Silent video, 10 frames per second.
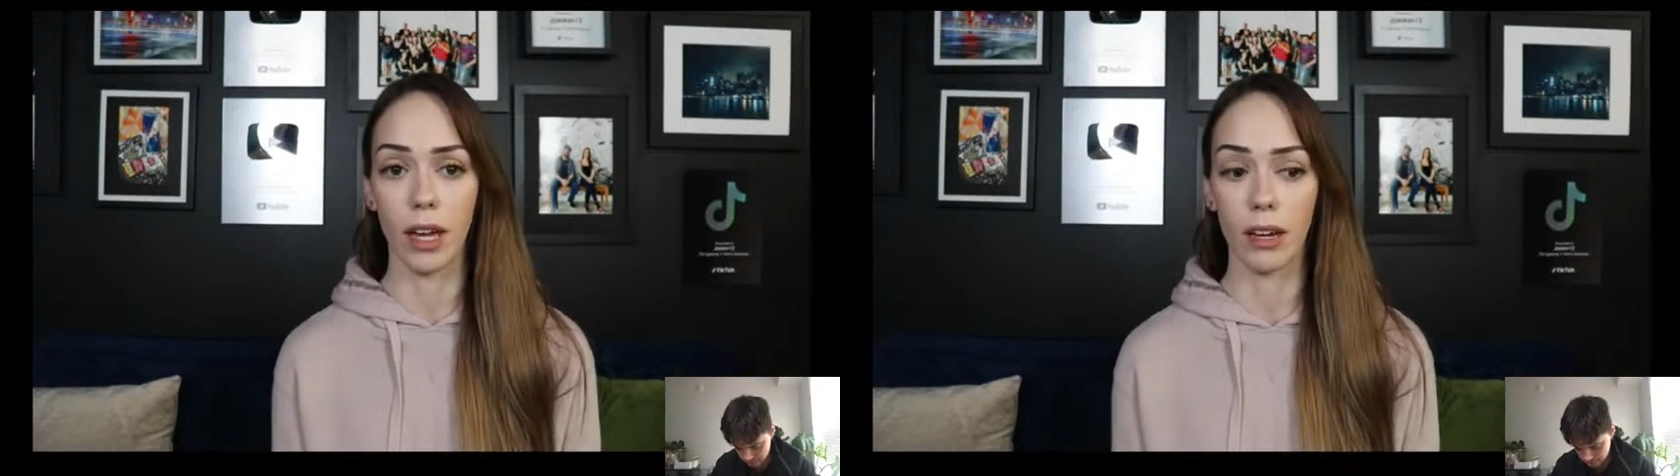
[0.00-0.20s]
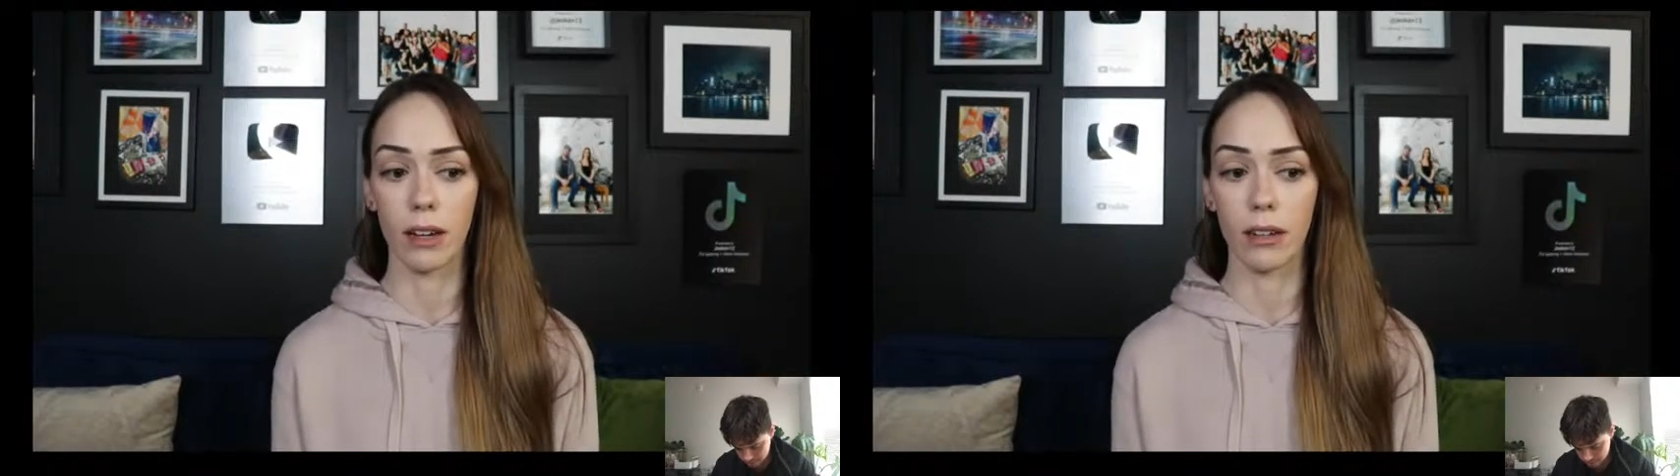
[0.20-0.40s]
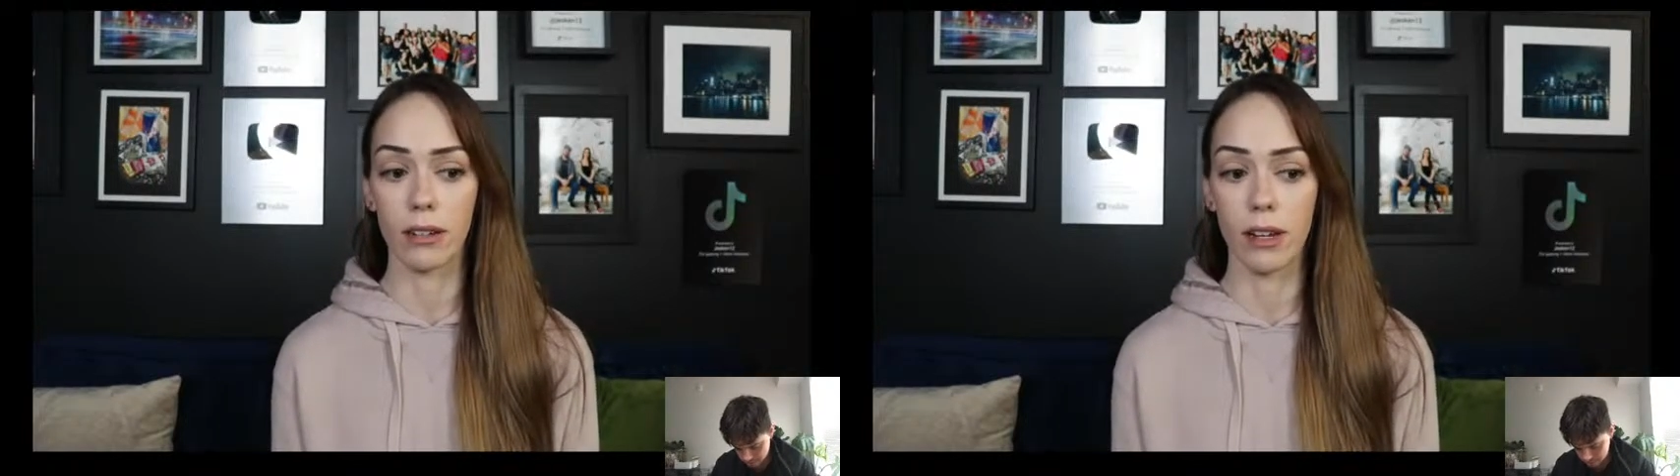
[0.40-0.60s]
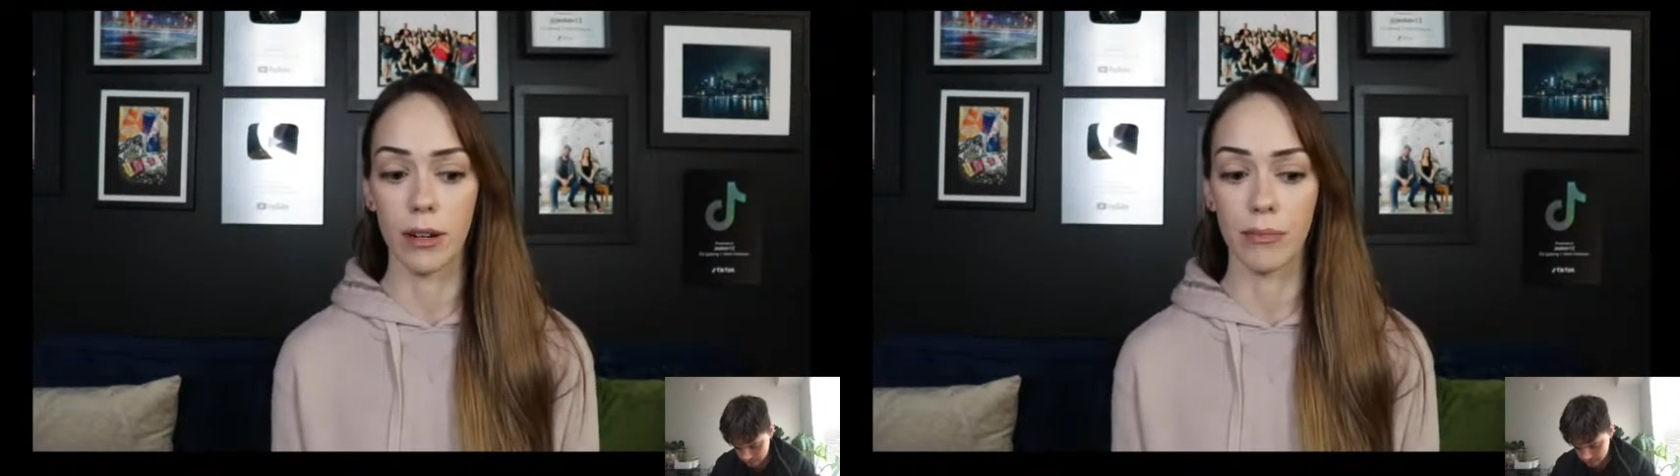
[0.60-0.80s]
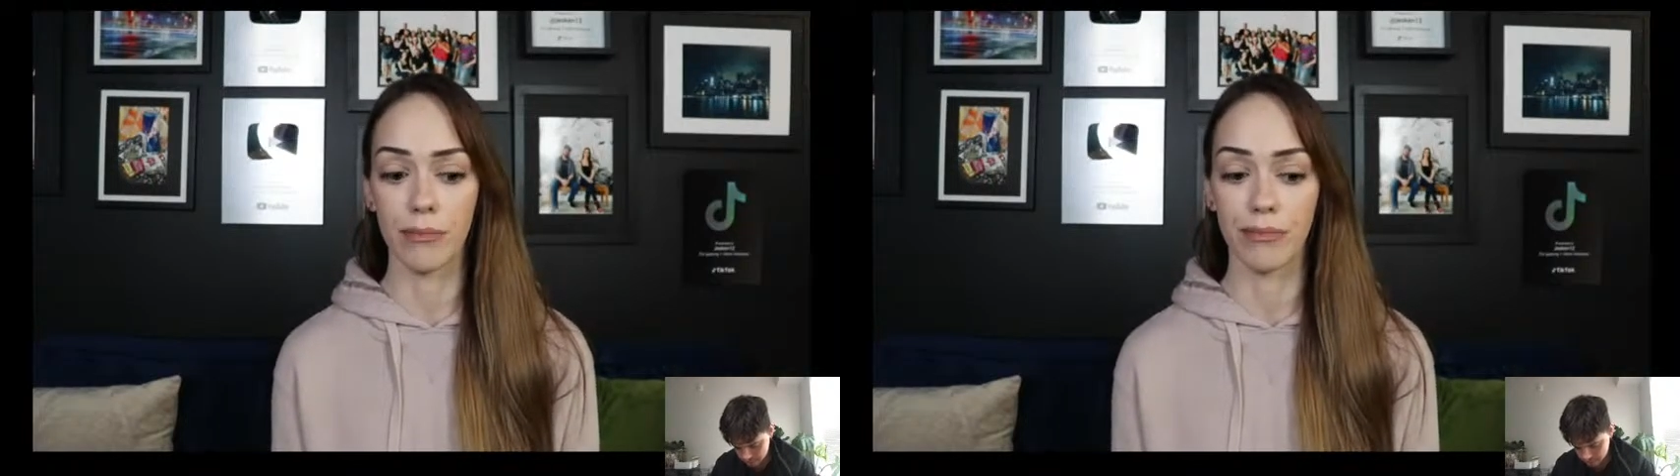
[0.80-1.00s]
And
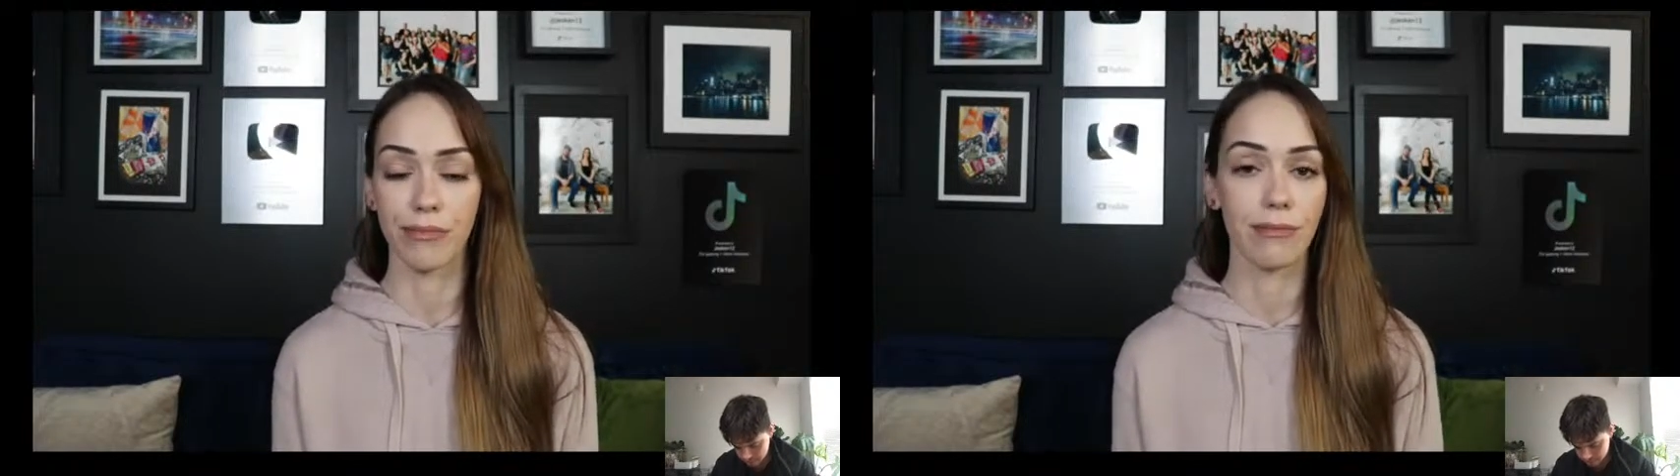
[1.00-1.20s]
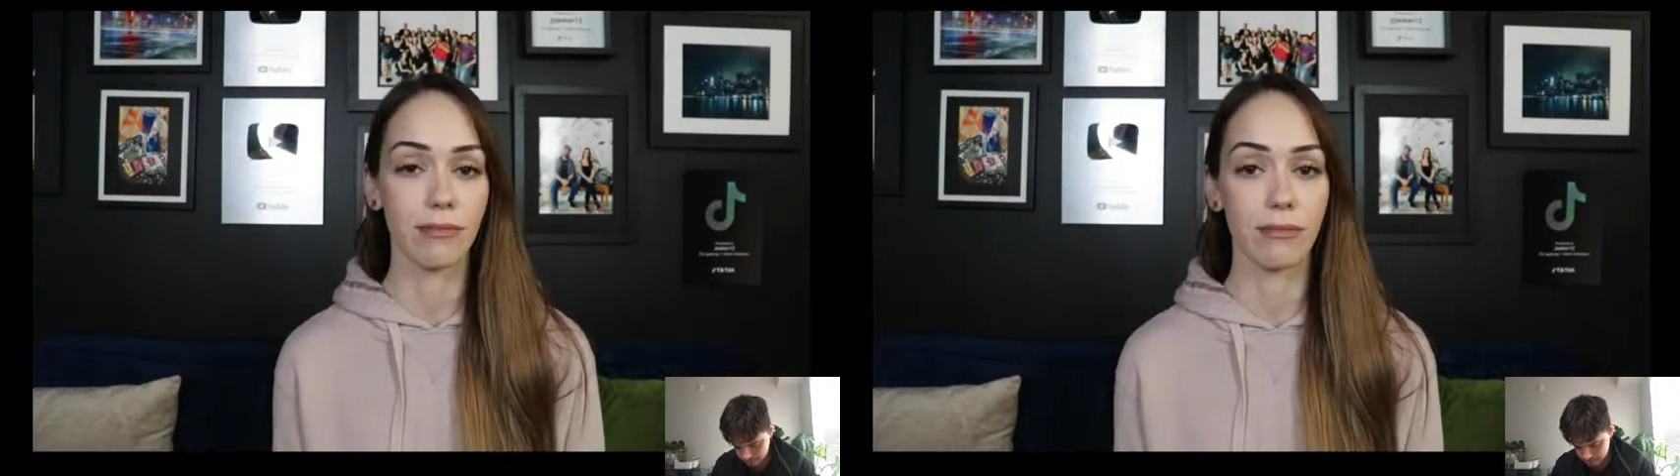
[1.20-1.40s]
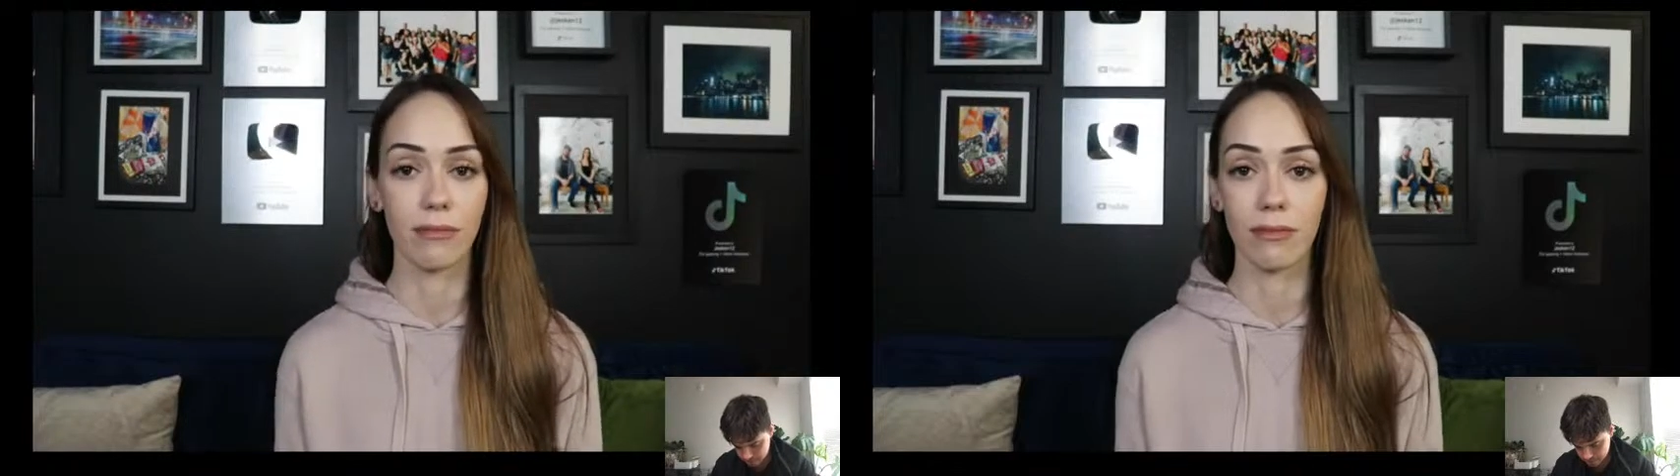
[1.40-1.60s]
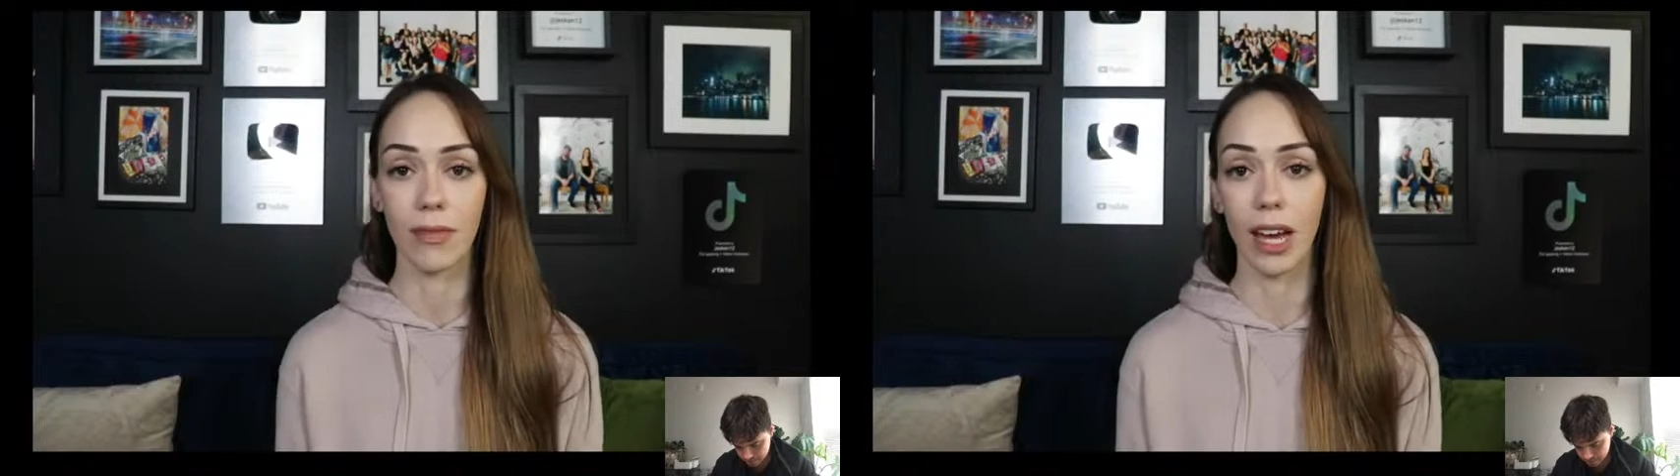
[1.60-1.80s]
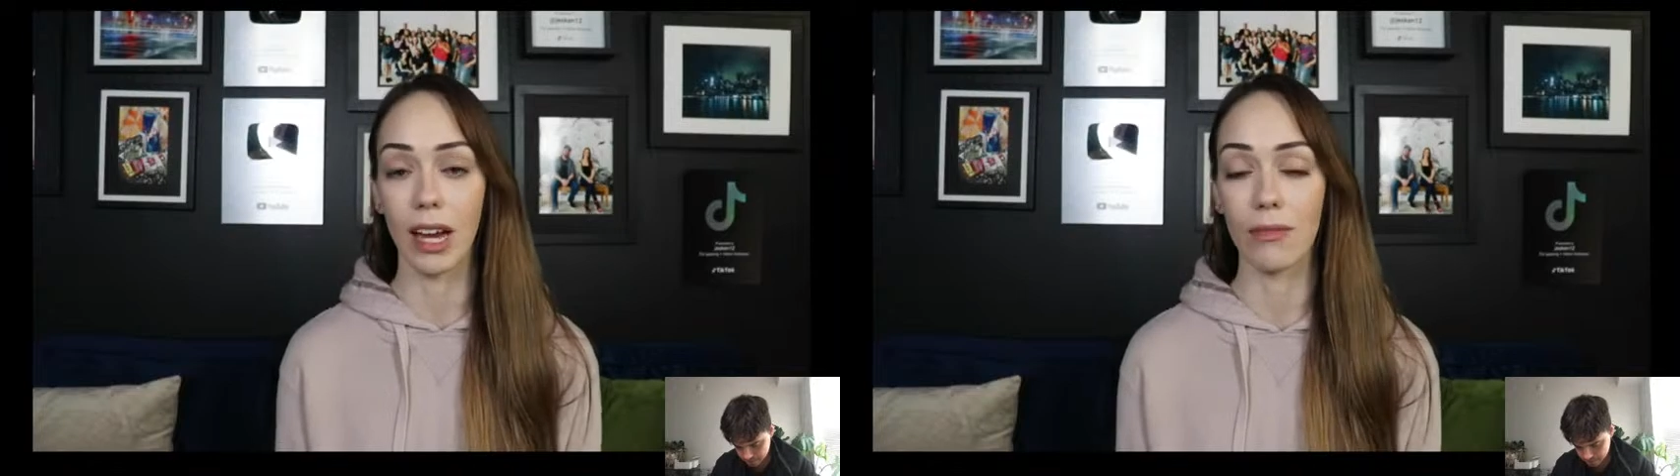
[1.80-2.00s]
um, I